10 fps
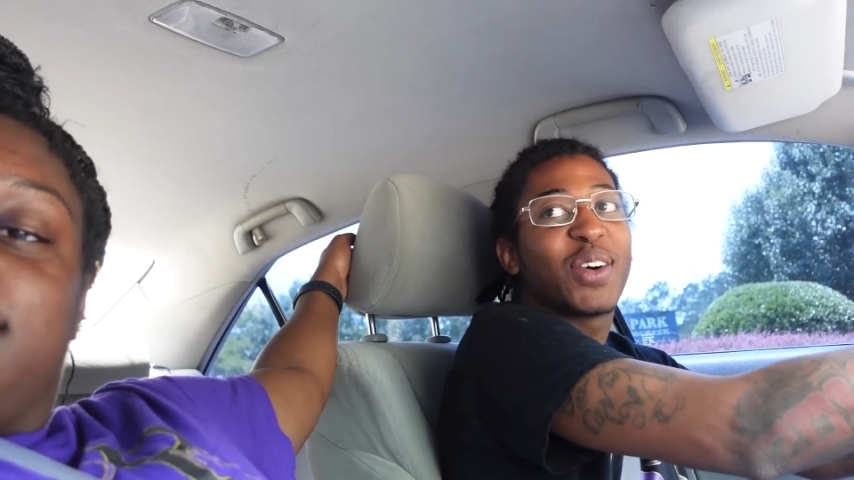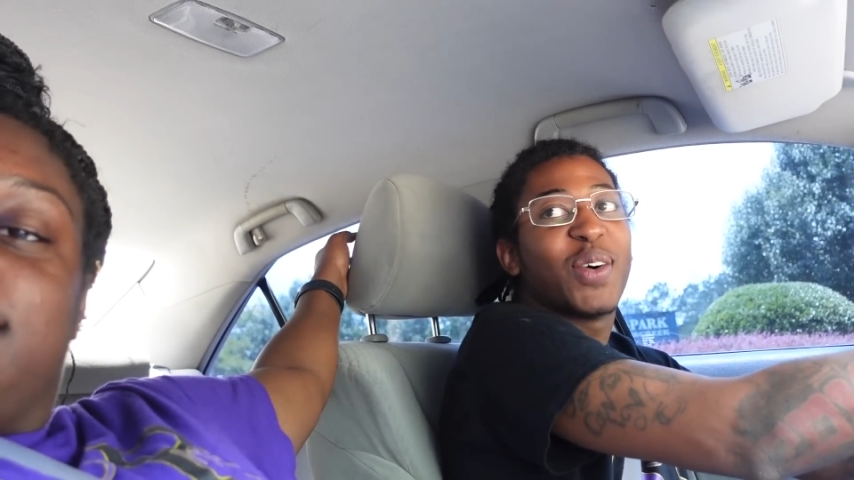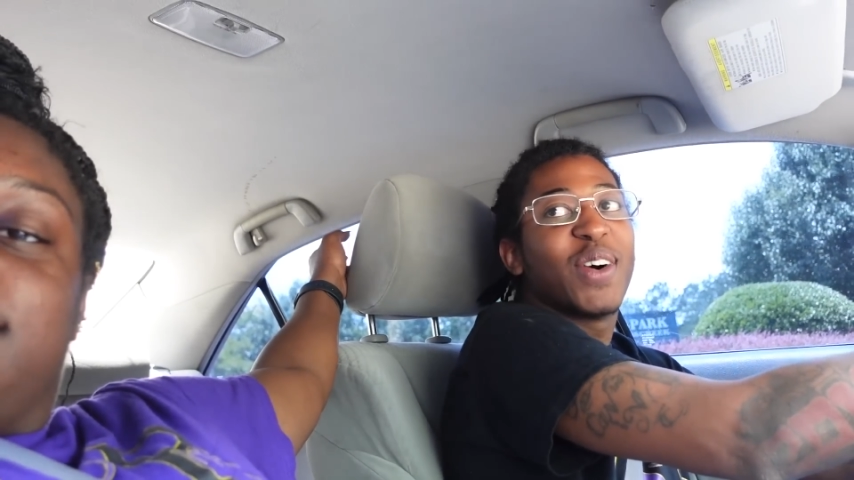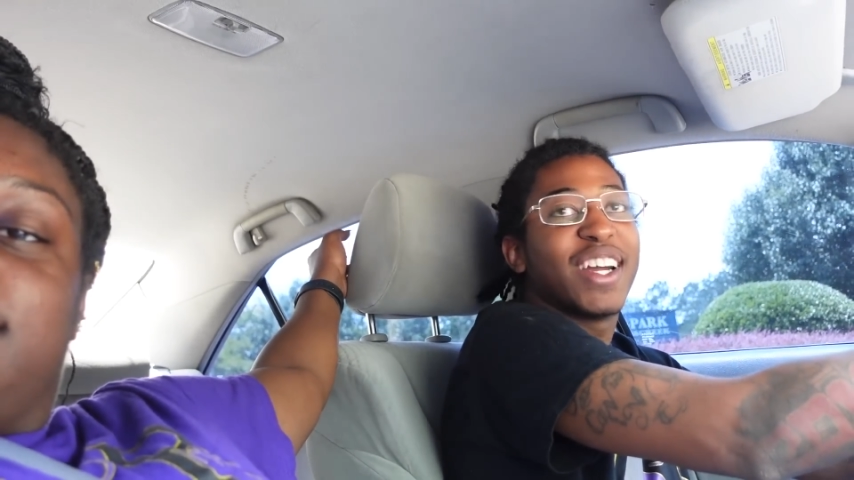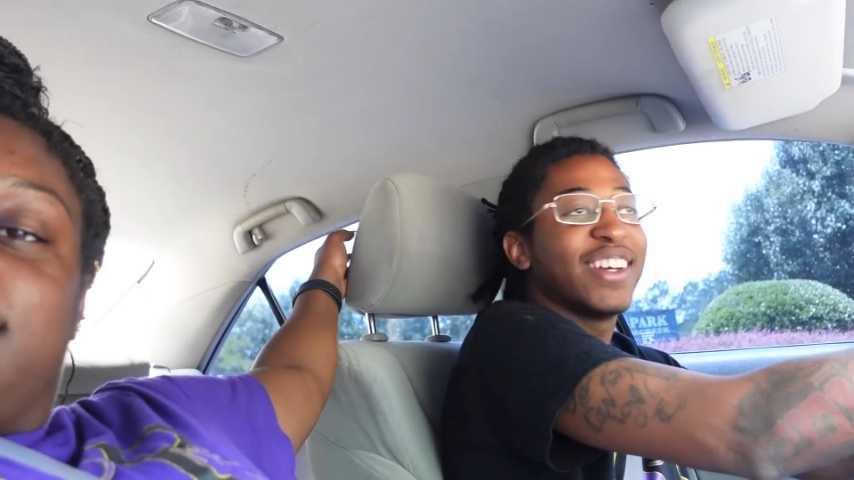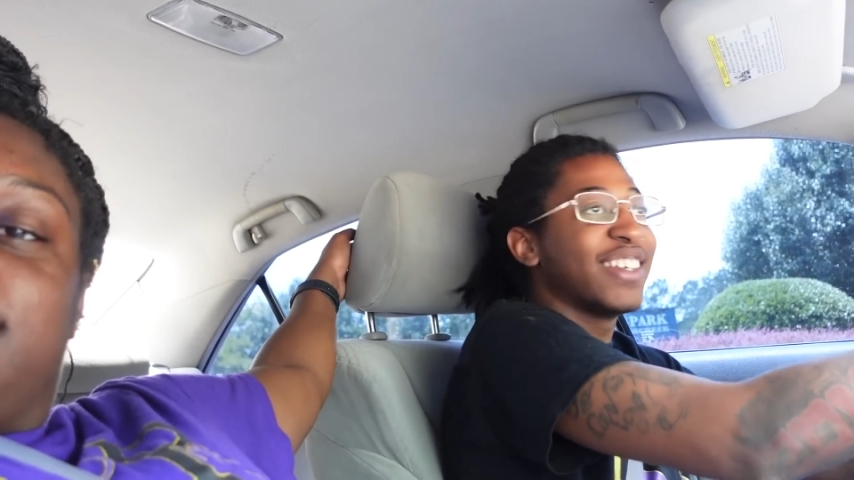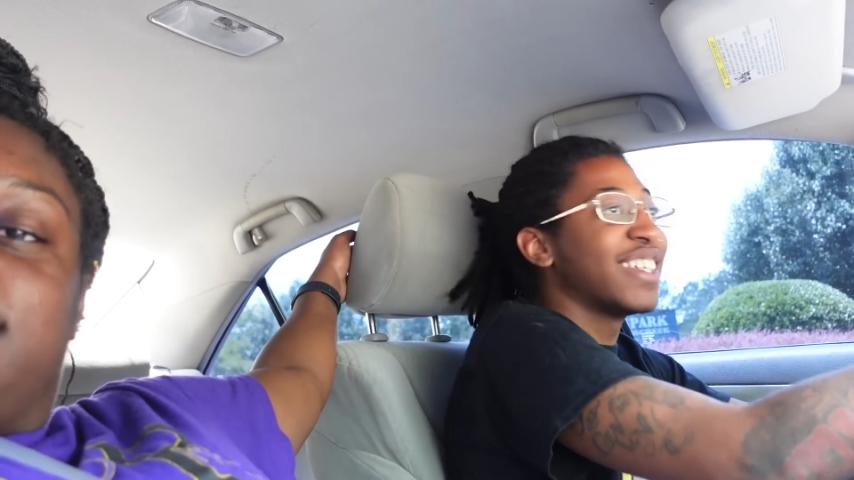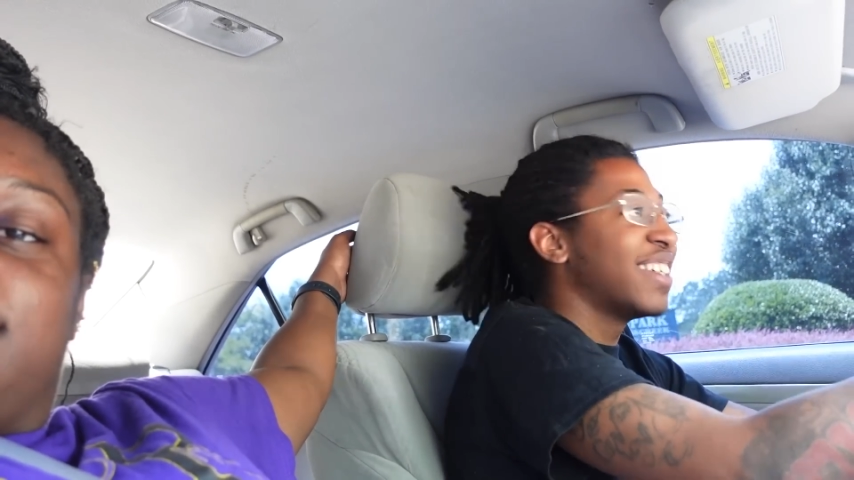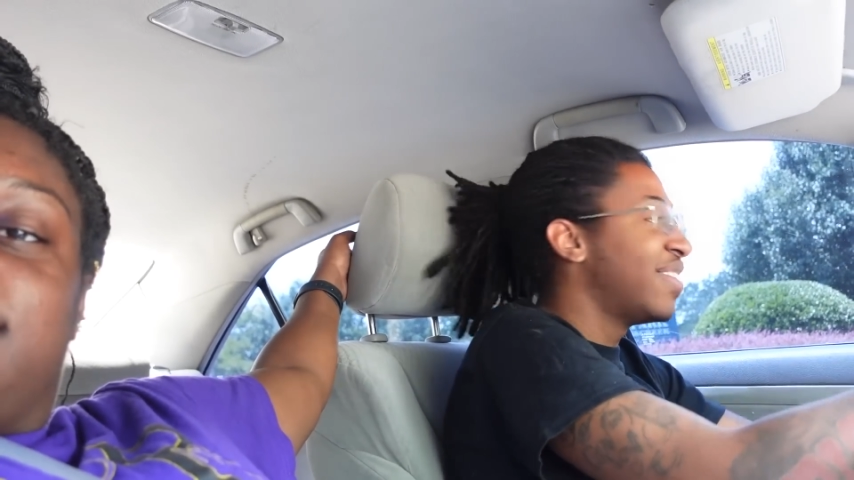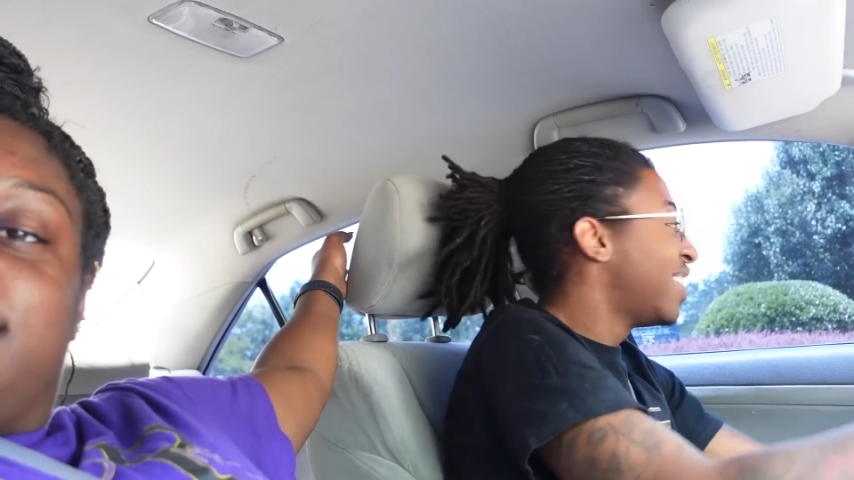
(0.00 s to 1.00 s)
aquarium?
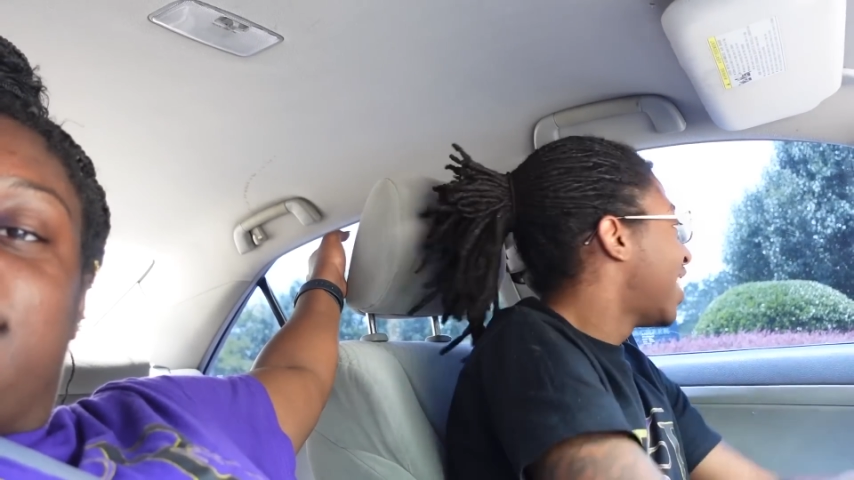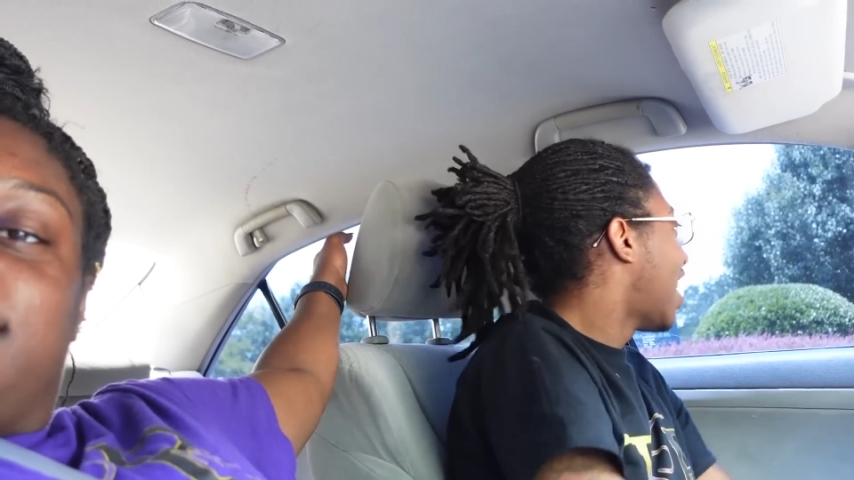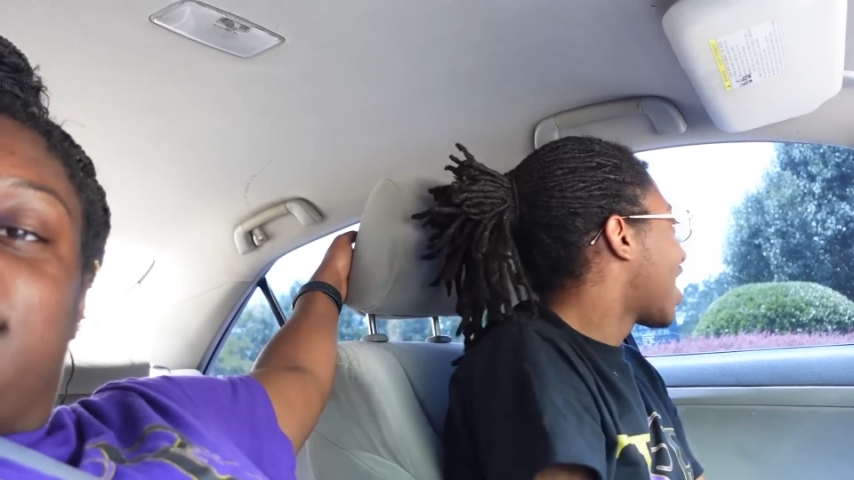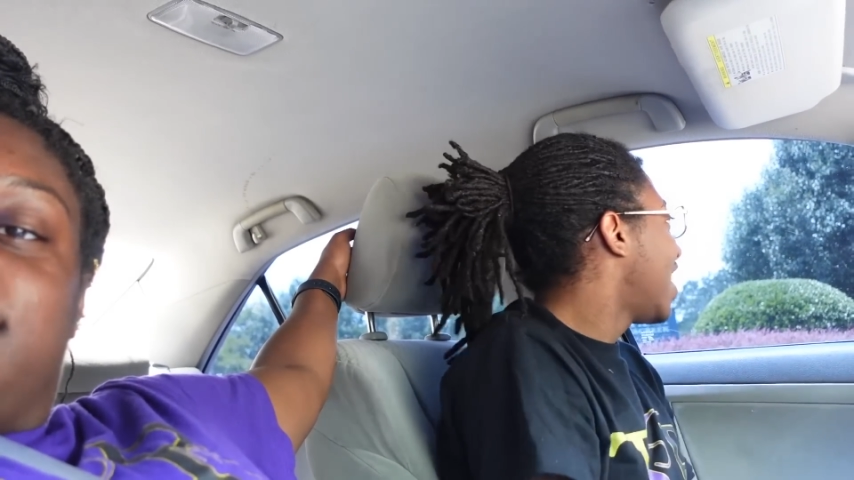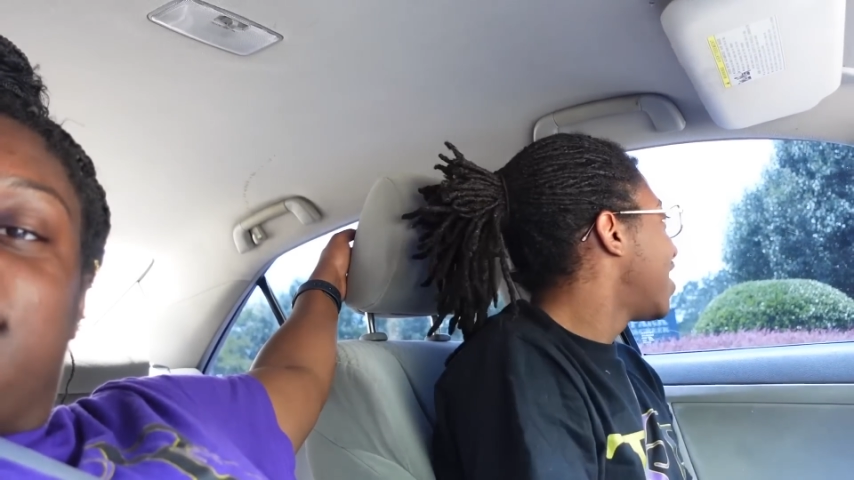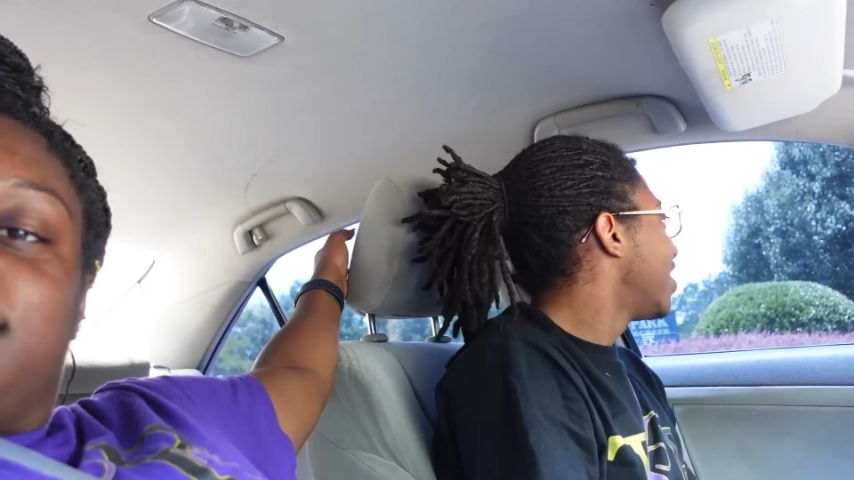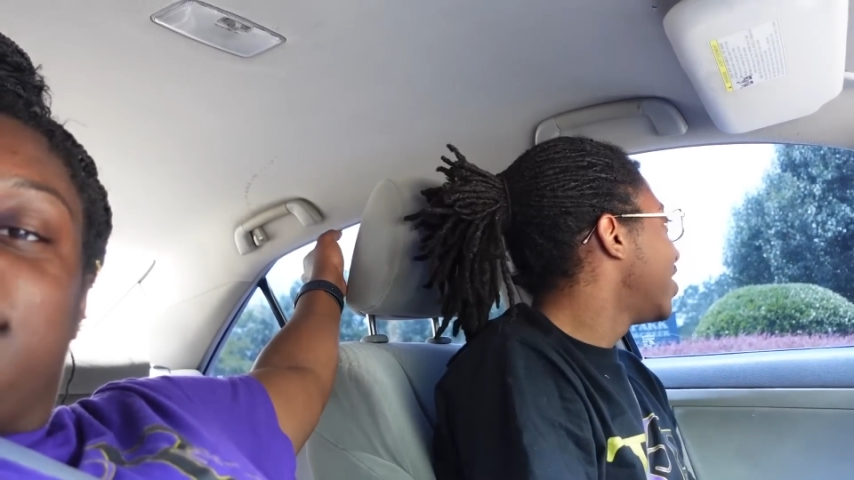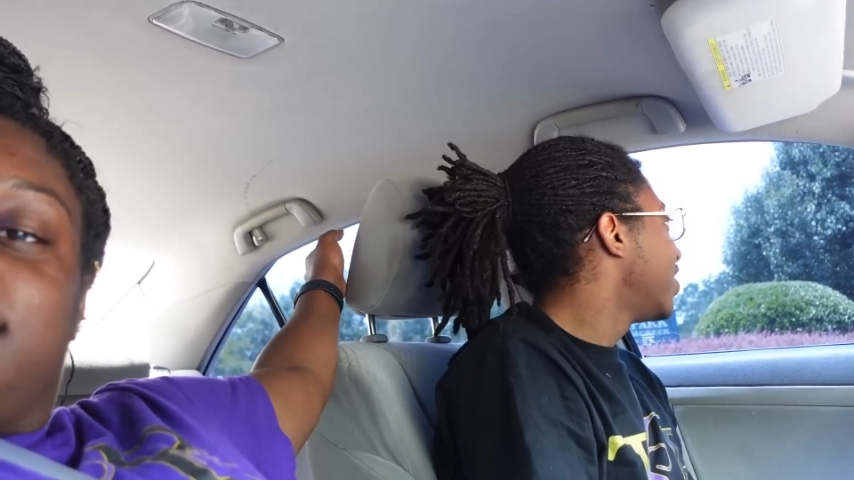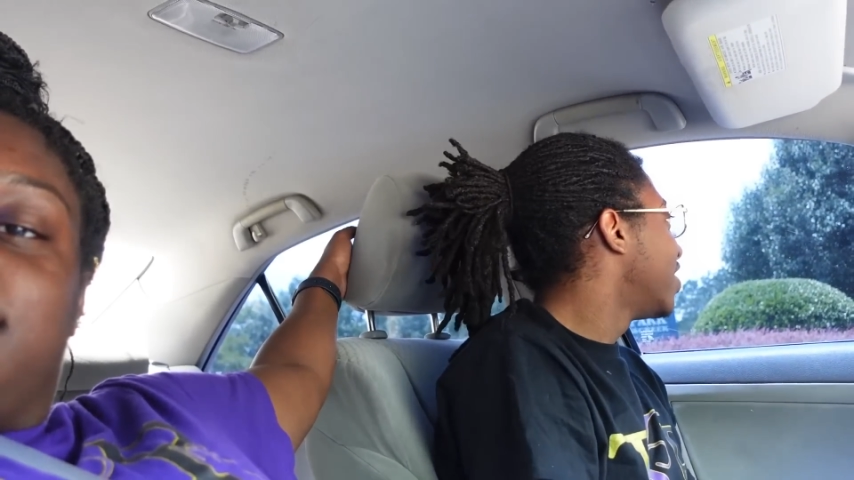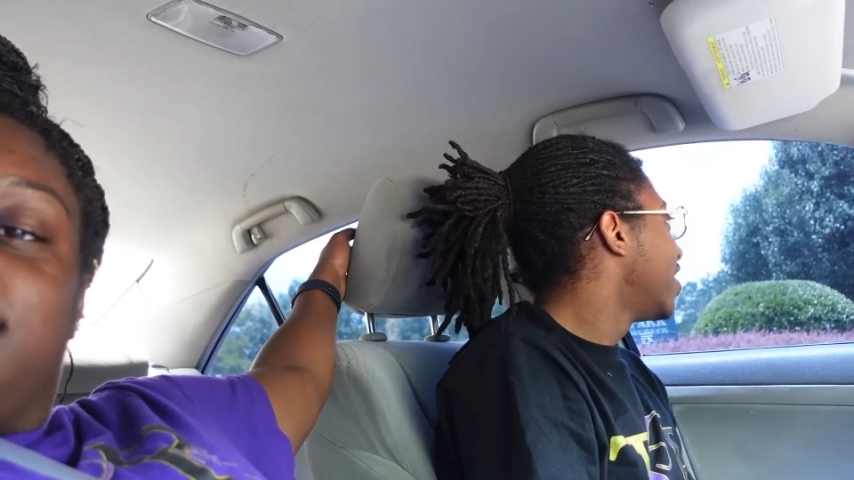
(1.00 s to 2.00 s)
I kind of do.